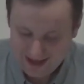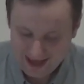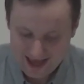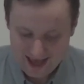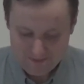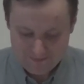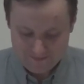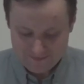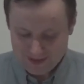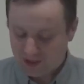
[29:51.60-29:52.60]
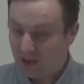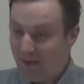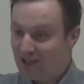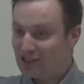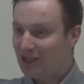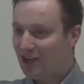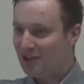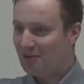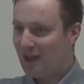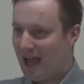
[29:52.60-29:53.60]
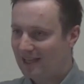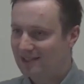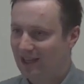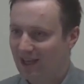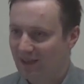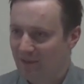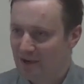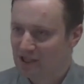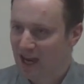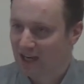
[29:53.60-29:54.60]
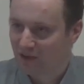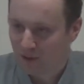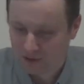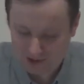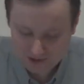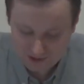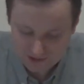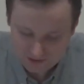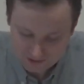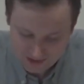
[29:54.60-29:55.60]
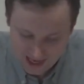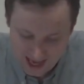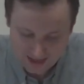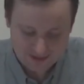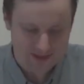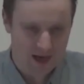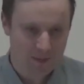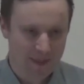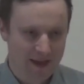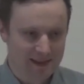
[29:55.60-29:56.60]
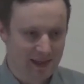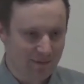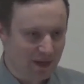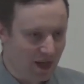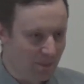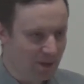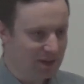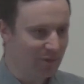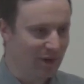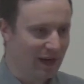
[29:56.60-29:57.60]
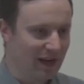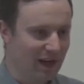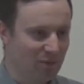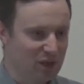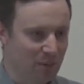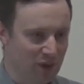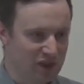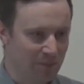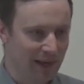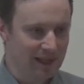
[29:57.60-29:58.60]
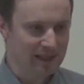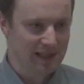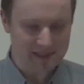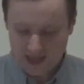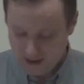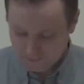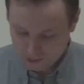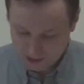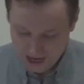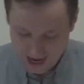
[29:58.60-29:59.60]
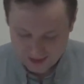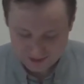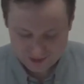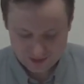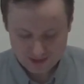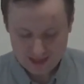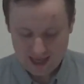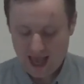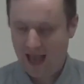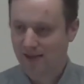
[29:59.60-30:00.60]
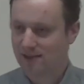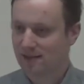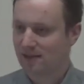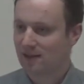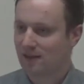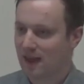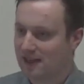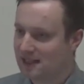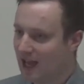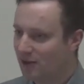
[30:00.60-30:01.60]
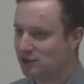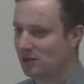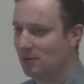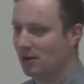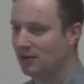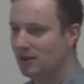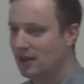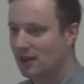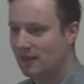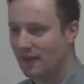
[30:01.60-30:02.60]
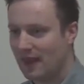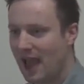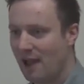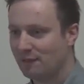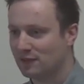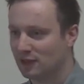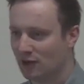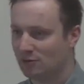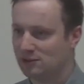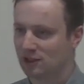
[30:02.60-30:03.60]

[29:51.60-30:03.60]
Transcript: Um, you can imagine, can't you, at uh, the mission headquarters, and uh, when they're divvying up the different responsibilities that everyone has, and they tell someone that they have to go